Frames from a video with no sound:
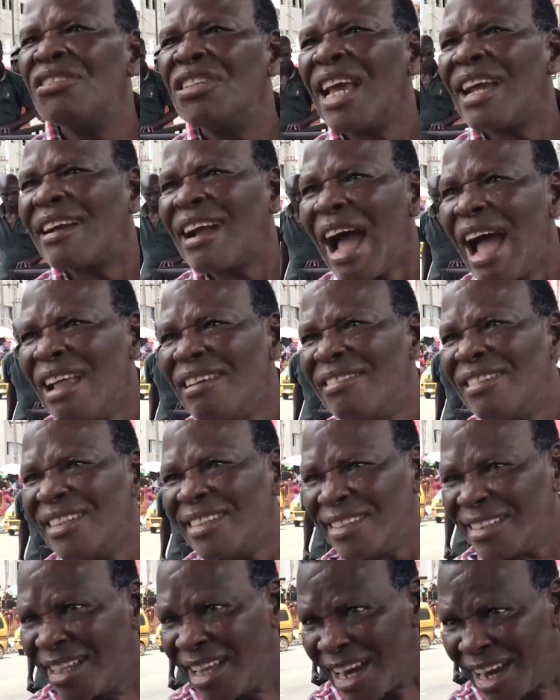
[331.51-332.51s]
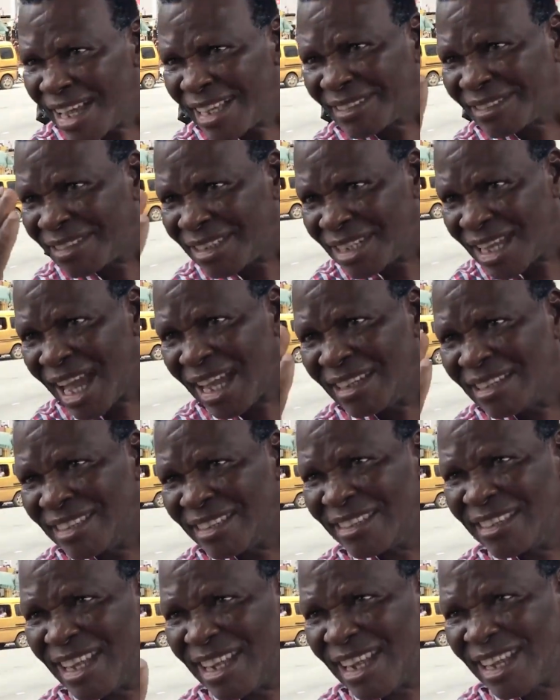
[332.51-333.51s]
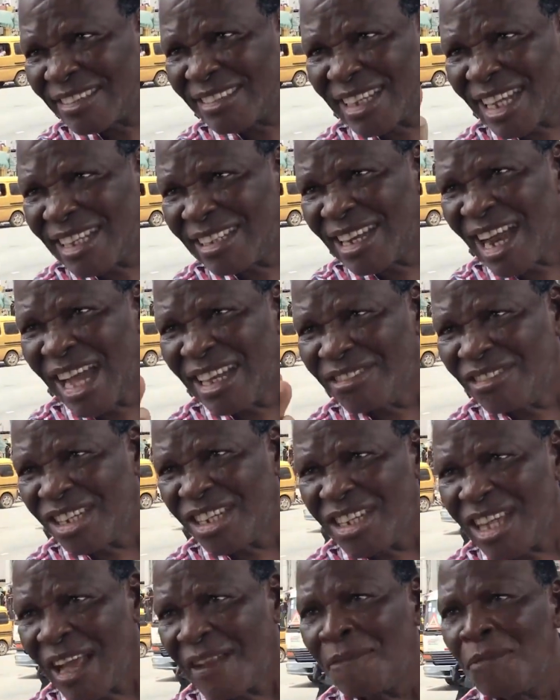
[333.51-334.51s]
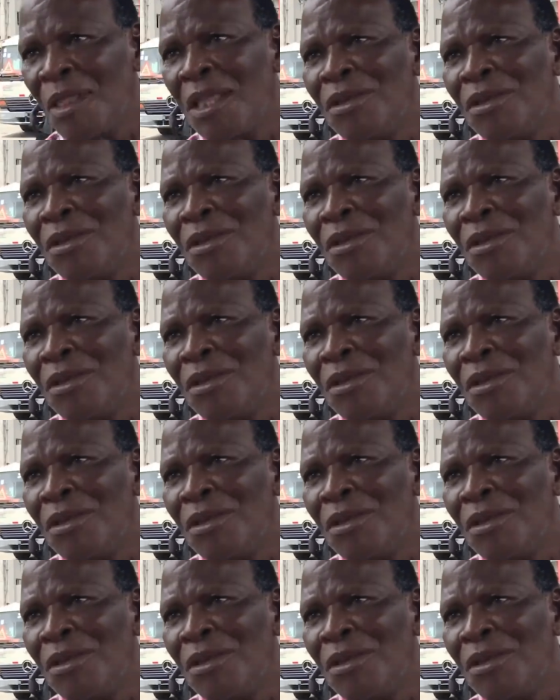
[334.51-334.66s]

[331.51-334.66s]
the kind disgrace they are disgracing Nigeria